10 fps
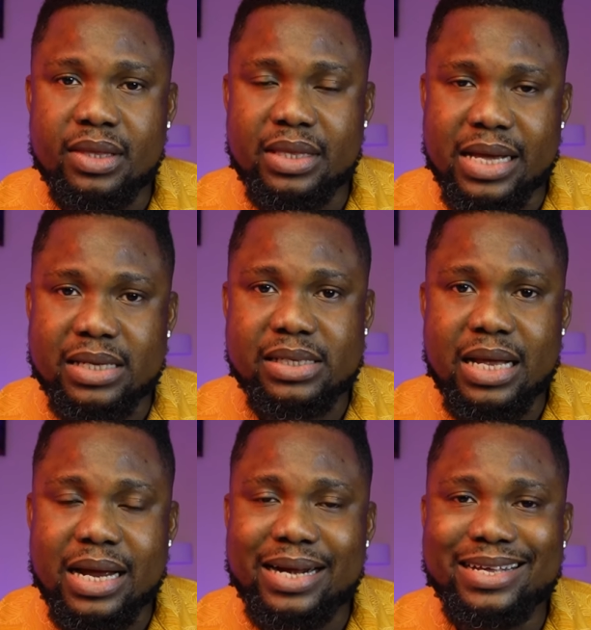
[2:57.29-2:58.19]
their
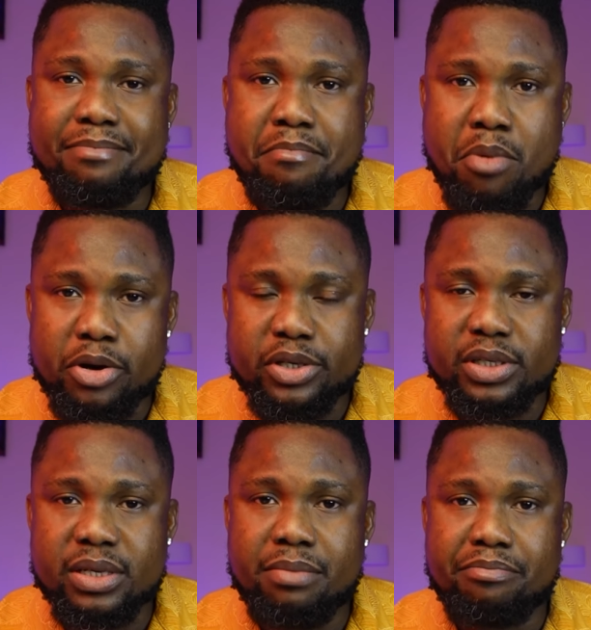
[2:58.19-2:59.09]
salary
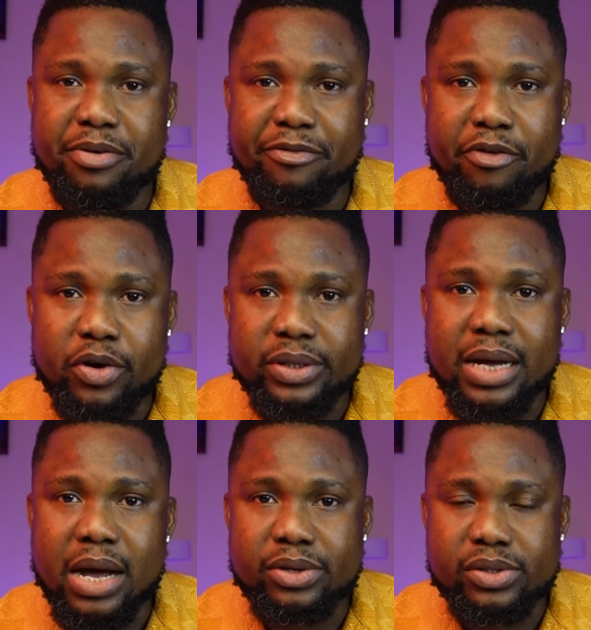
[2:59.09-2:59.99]
must be
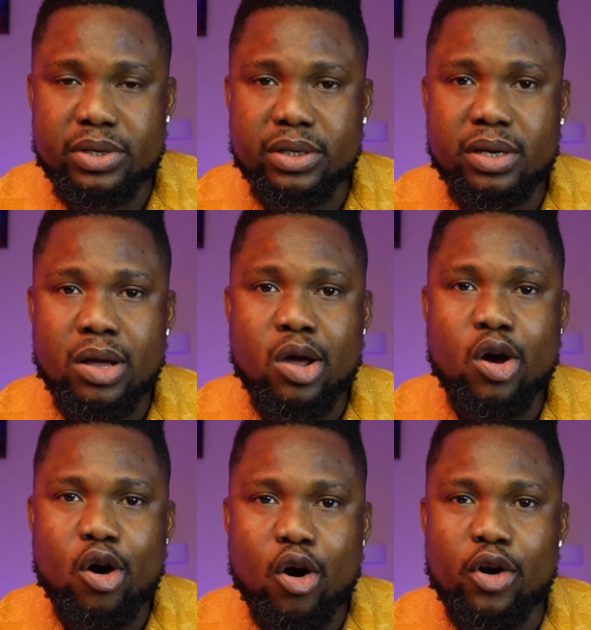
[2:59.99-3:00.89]
4000
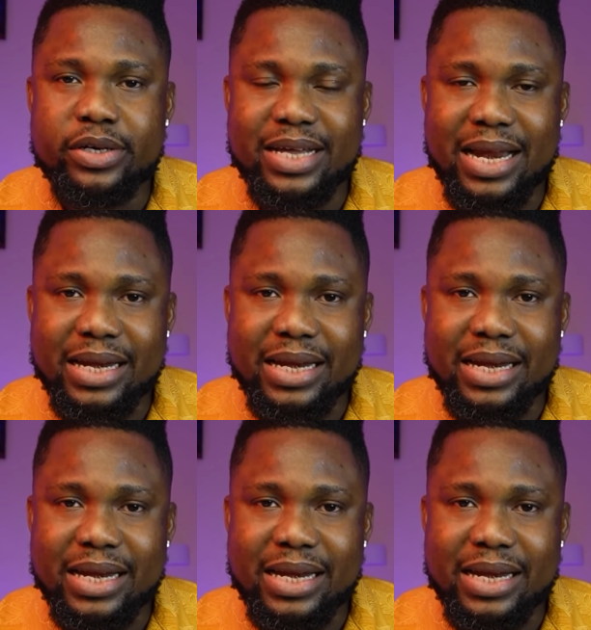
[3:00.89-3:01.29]
on their